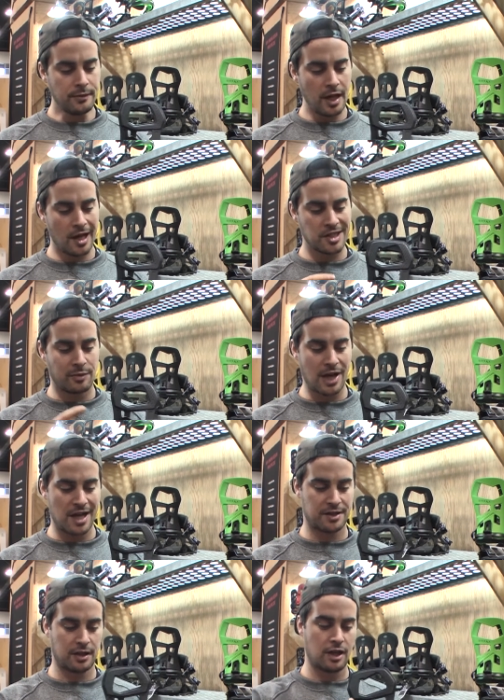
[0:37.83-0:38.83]
has a
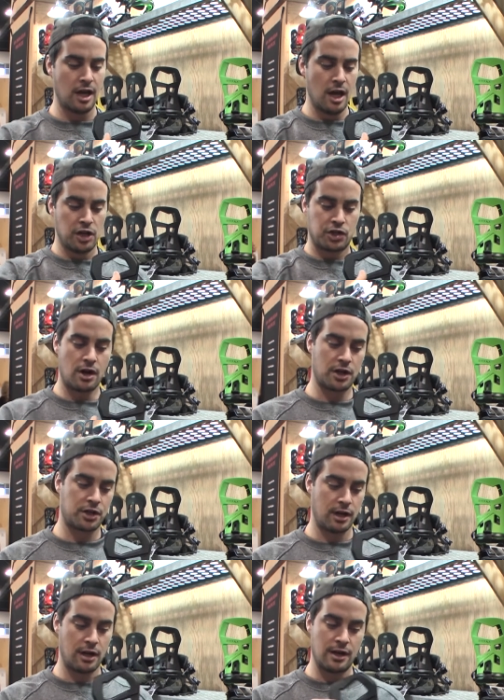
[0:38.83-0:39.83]
plastic
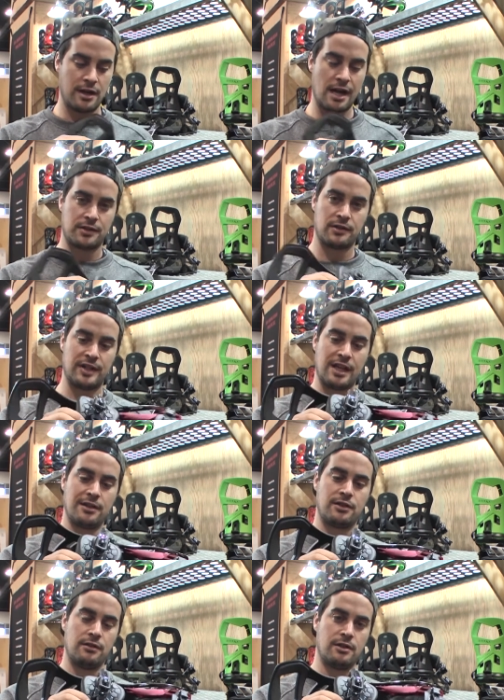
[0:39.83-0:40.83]
structure here that nestles
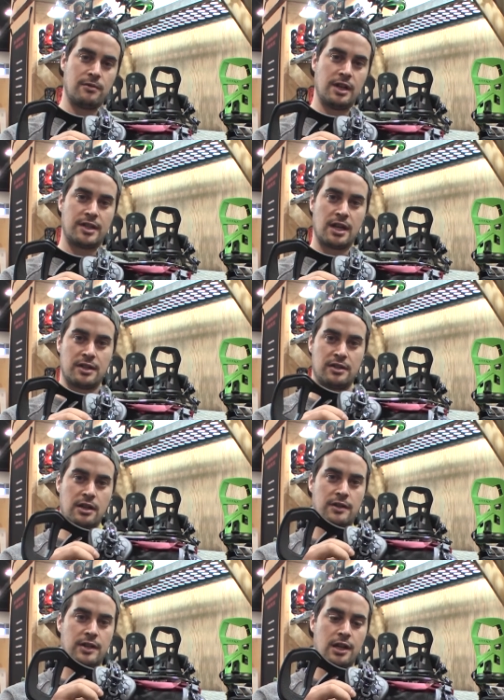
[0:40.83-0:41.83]
into the recesses that
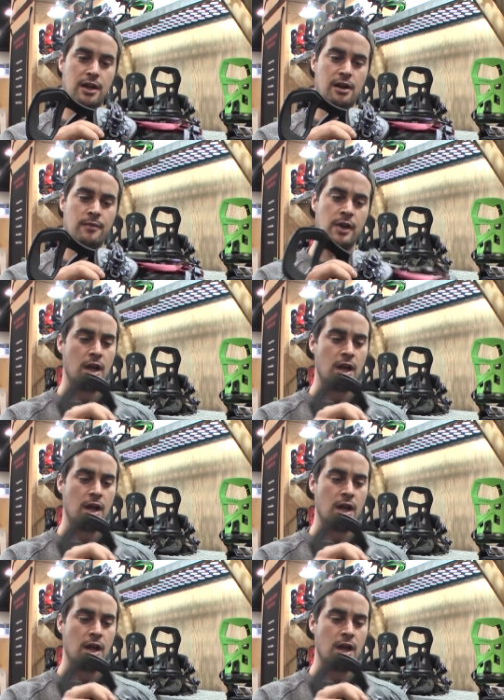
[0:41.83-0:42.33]
you see here.